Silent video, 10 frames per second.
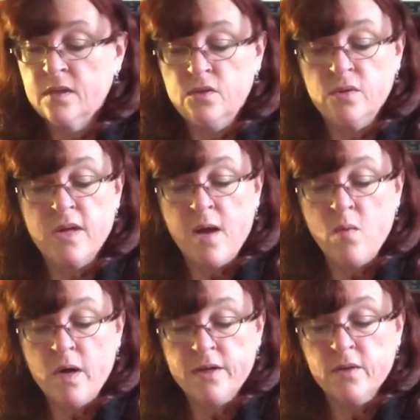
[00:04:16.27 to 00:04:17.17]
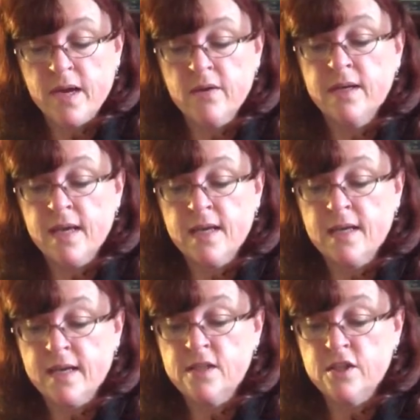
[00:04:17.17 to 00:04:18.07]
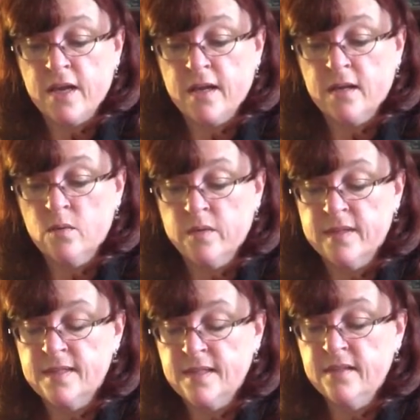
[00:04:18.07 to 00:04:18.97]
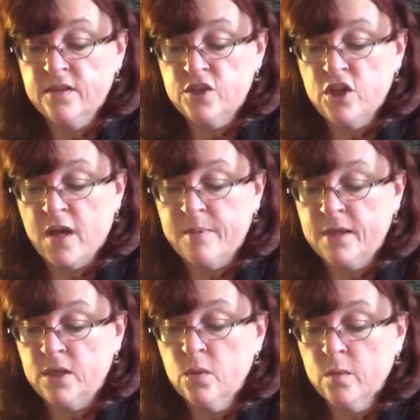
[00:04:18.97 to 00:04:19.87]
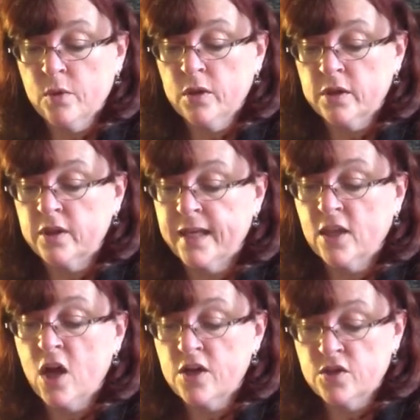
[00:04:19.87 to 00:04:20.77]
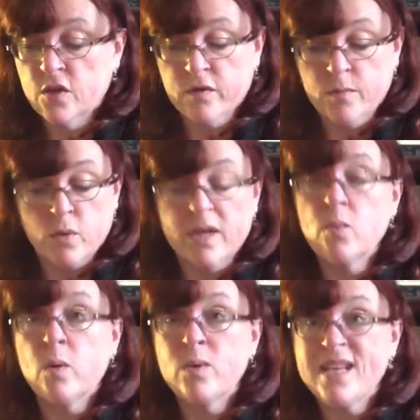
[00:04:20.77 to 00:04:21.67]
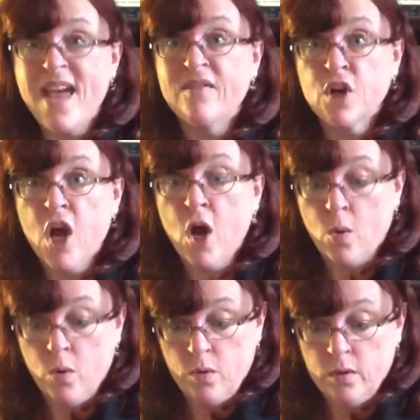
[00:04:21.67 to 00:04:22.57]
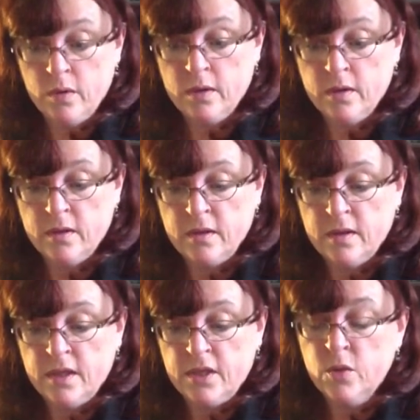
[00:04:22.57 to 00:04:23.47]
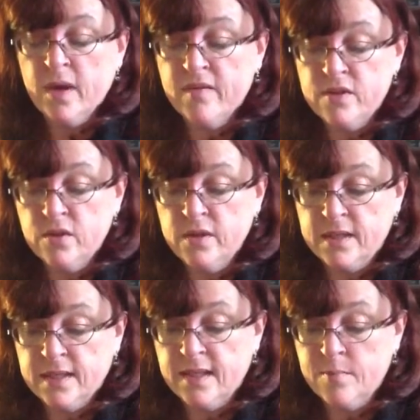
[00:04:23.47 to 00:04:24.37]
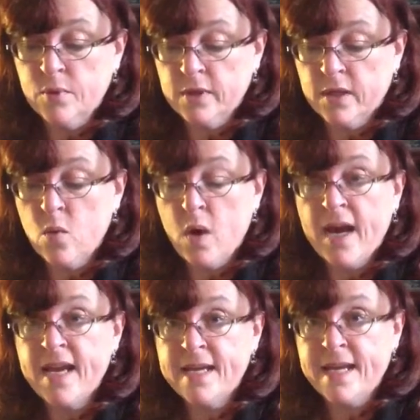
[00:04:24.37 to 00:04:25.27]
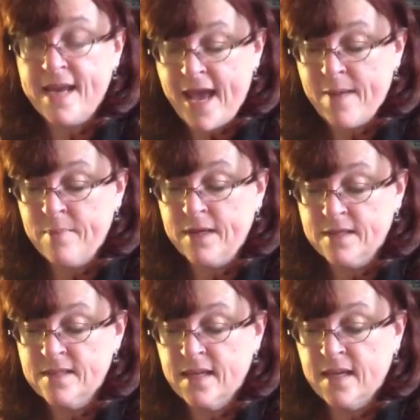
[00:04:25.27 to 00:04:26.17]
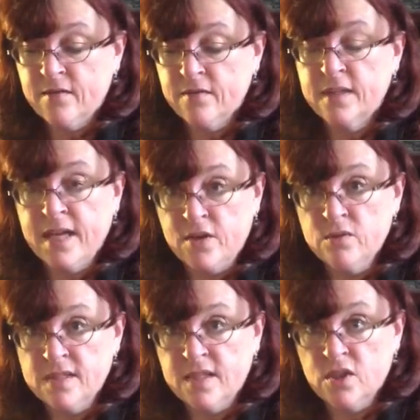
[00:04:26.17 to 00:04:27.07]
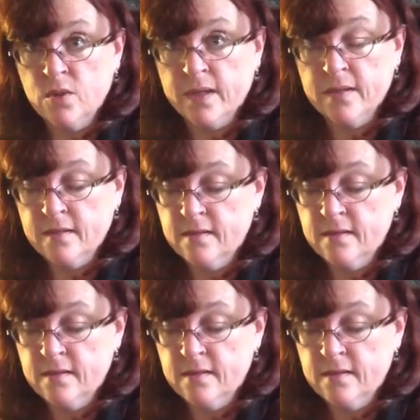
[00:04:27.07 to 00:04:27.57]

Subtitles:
"Do not wander out again at night, Jack. With a sea this choppy, you or Bullett could get lost overboard and we would never know. You have a duty to keep Bullett quiet and happy and safe. Now you see to it."